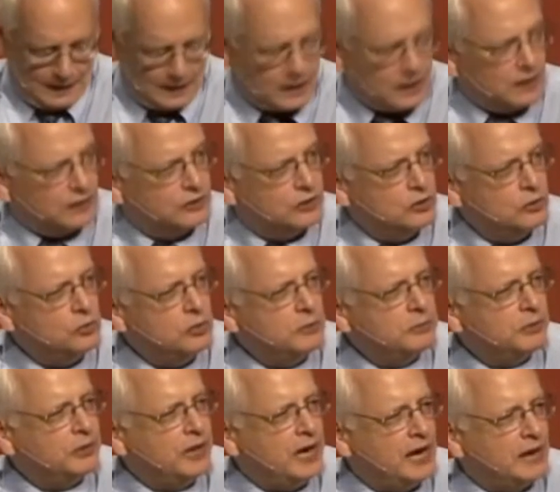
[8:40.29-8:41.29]
And do we
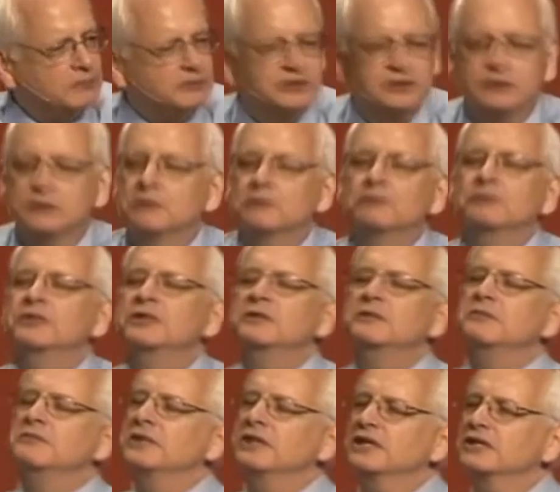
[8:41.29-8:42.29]
perhaps,
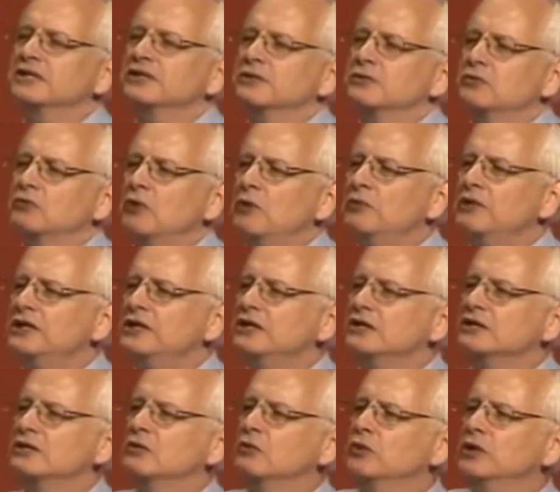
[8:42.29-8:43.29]
because what we
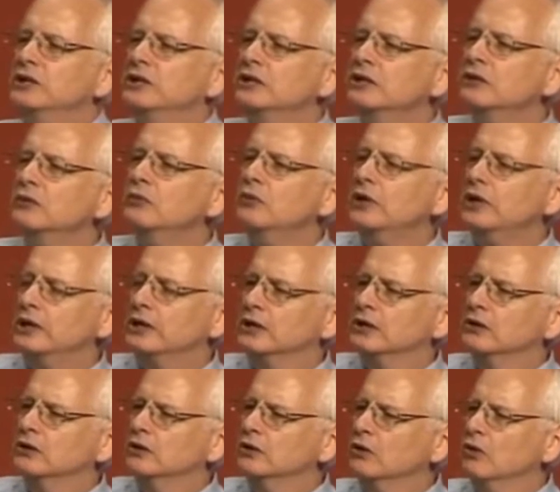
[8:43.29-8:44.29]
did is we did away,
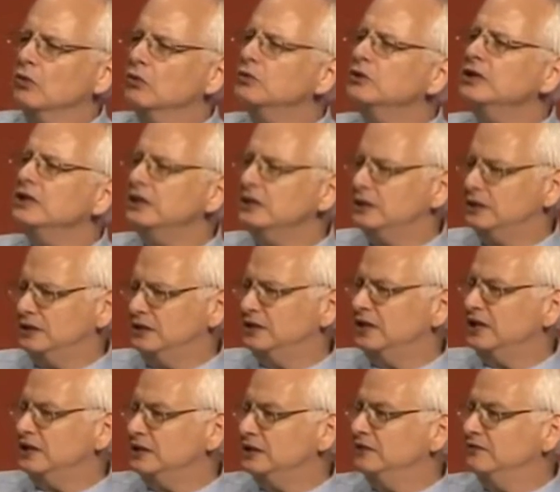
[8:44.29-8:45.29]
only in
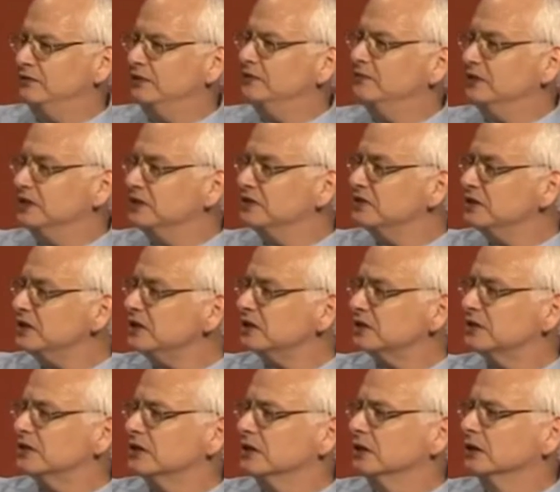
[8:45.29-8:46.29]

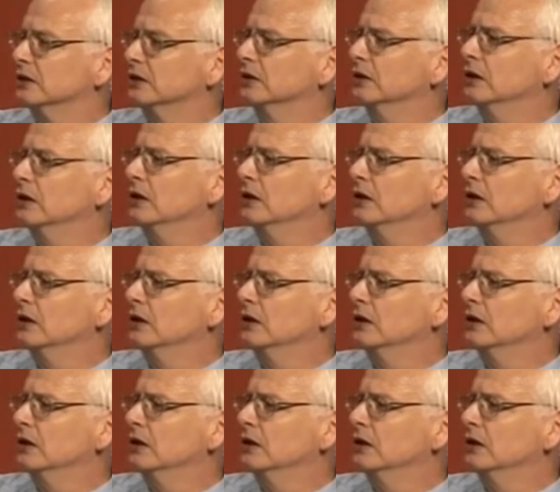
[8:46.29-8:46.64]
1956 then,